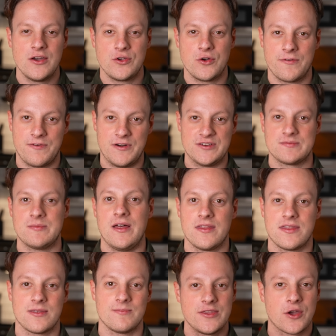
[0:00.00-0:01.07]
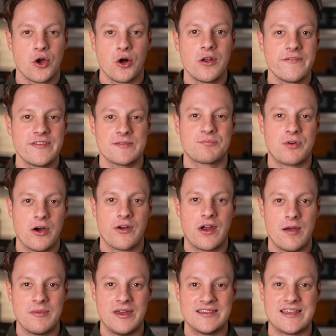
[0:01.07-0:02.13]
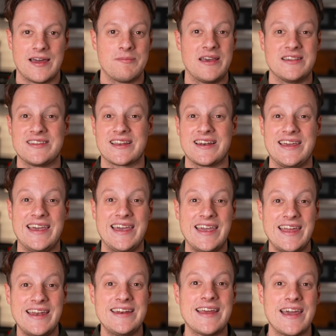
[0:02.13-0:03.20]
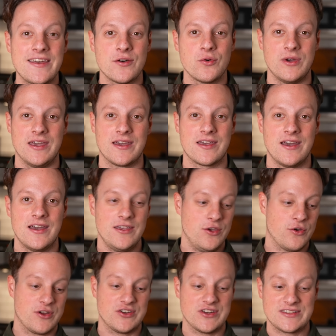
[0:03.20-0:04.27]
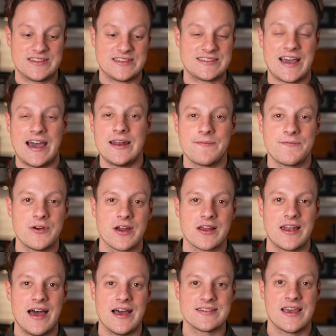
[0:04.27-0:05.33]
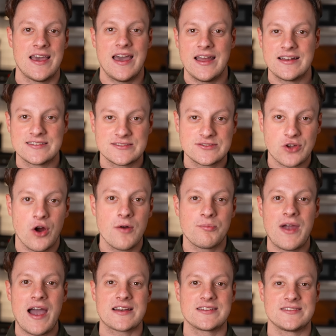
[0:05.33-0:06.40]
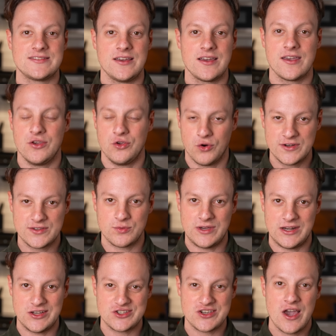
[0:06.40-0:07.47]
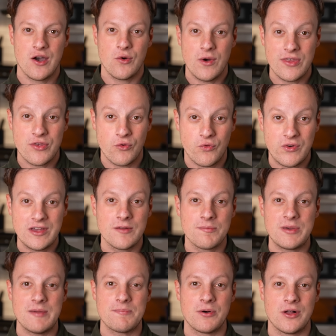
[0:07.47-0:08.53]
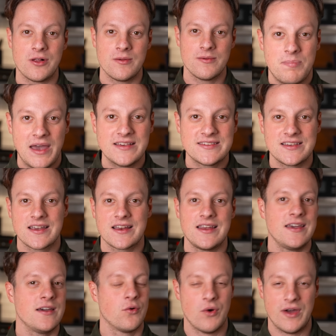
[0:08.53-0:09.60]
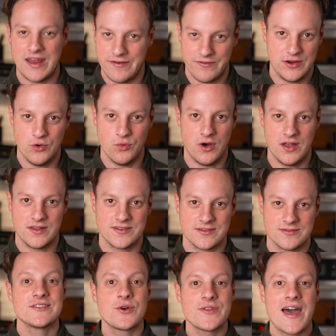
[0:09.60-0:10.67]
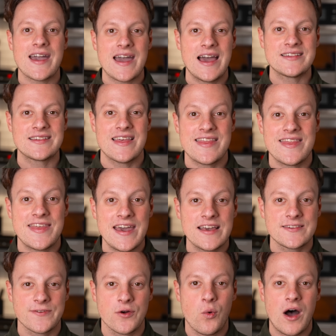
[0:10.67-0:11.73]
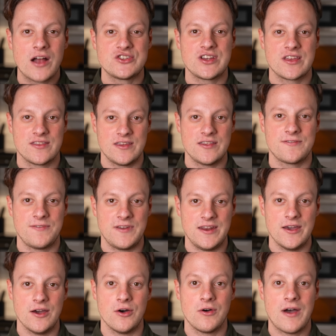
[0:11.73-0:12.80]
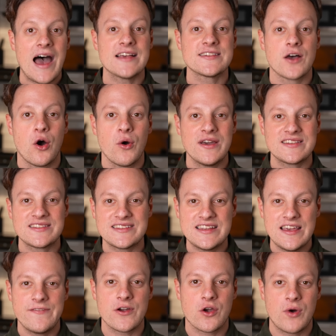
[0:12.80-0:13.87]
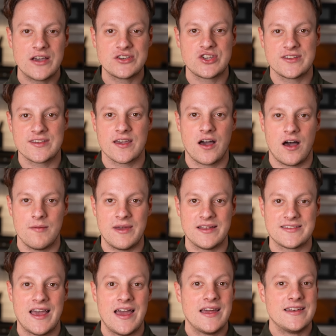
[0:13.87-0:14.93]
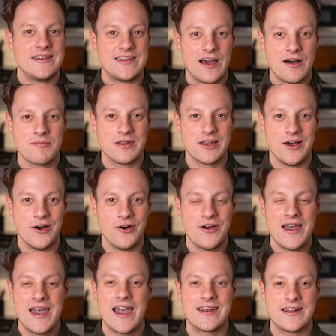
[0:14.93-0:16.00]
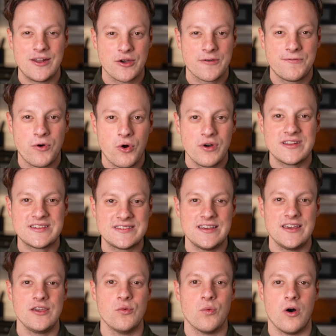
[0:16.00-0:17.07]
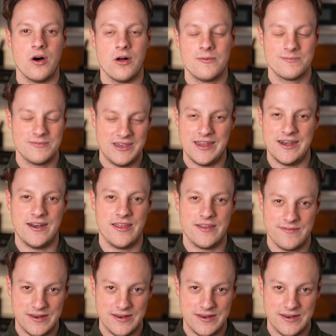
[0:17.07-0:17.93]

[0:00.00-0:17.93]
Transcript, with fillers: your first month. The goal of this program is that basically any day of the week, you can just sign up for a class and start practicing your Swedish with real people basically whenever you want. So with that guys, thanks for watching this video. As always, leave your questions and comments down below and I look forward to seeing you all in another